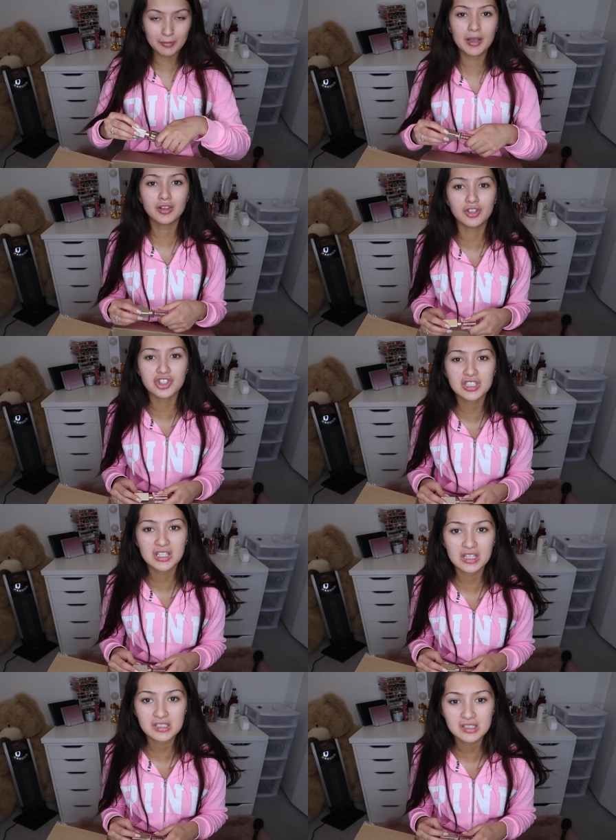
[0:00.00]
Am I allergic to
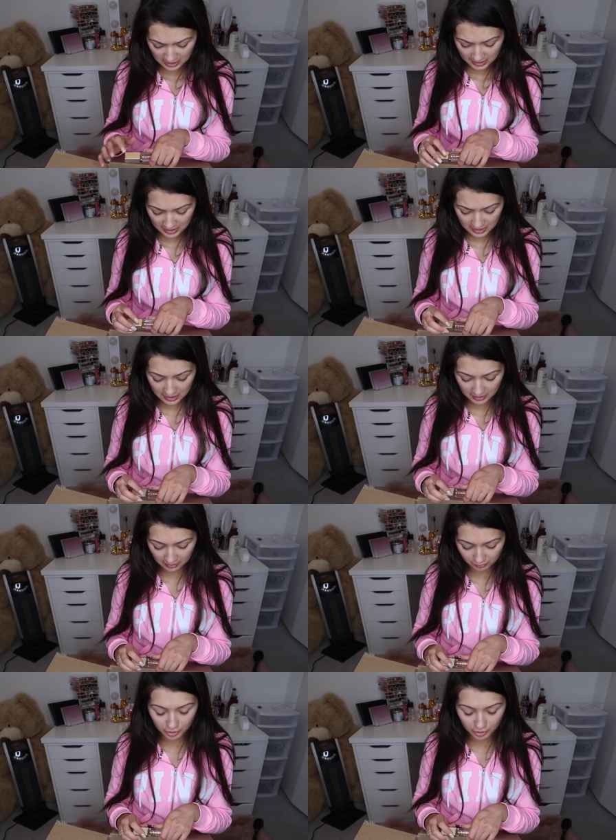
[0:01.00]
this? Ah.